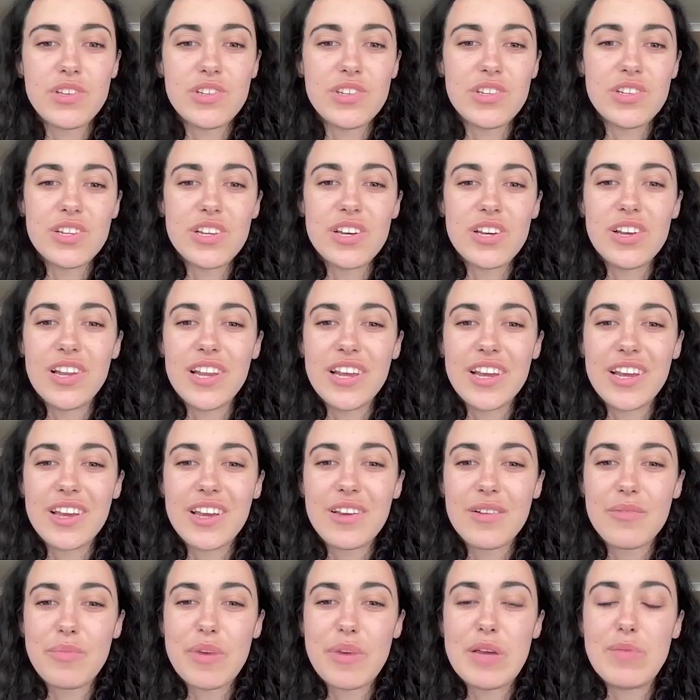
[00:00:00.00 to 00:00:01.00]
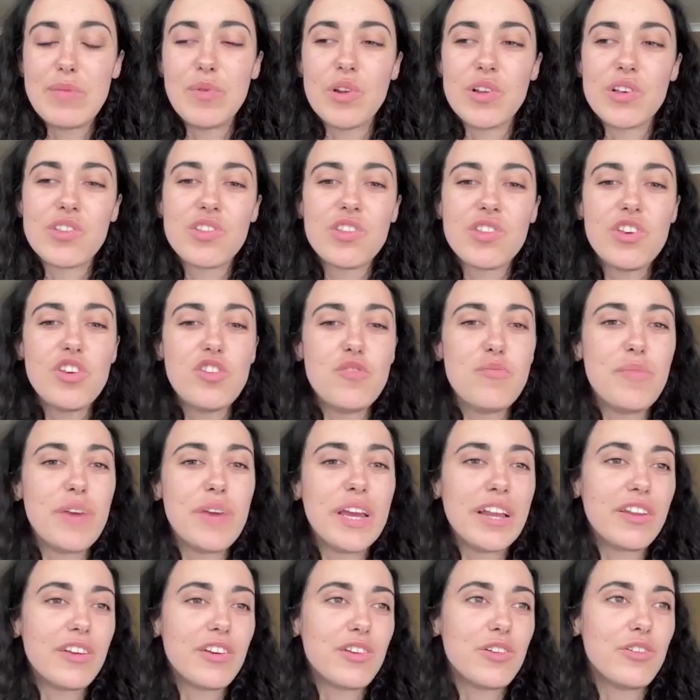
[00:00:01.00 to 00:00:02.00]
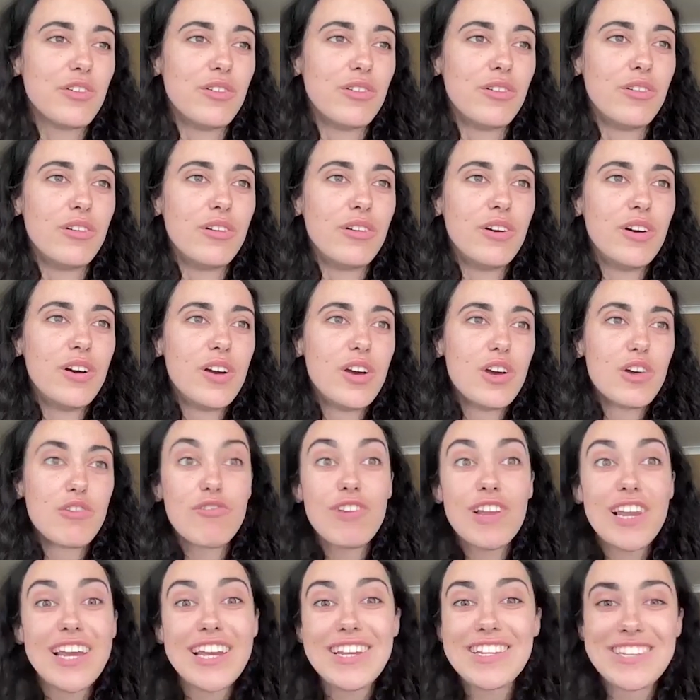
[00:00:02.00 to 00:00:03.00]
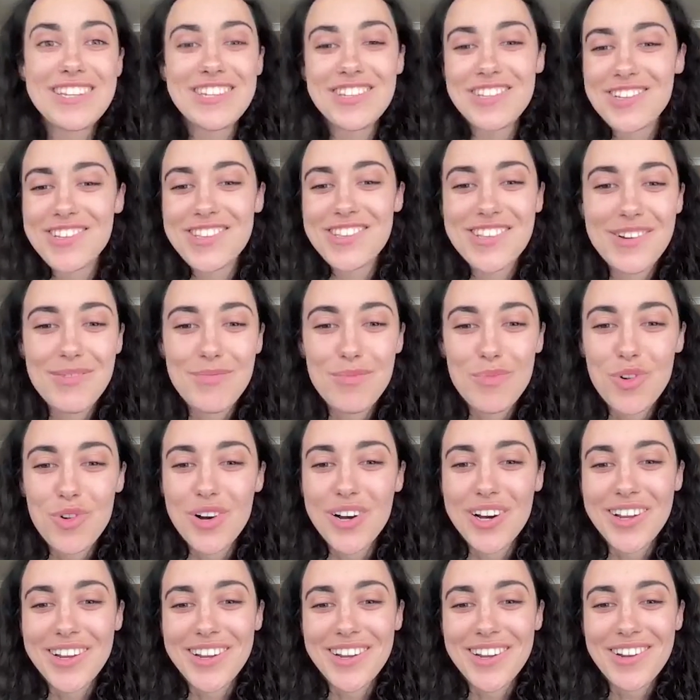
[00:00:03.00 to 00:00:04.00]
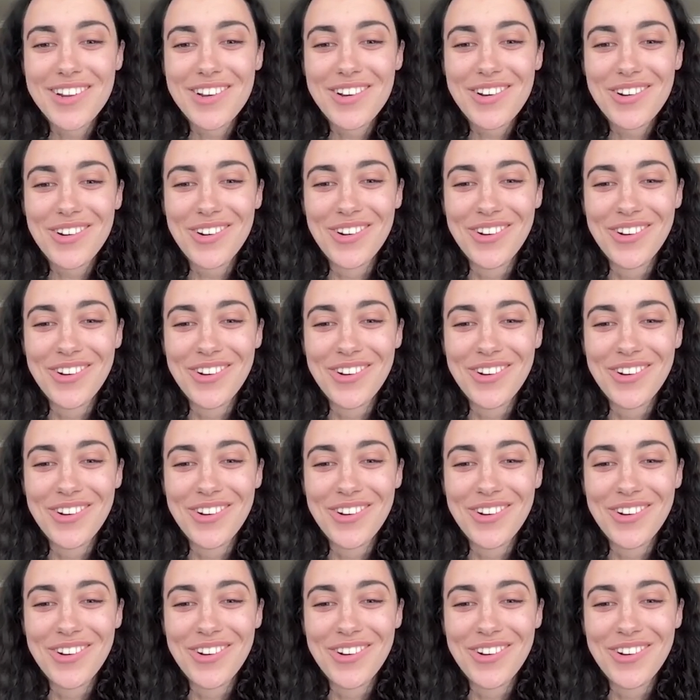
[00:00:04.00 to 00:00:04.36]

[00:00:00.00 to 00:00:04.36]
you don't know, people assuming that you're related to someone, or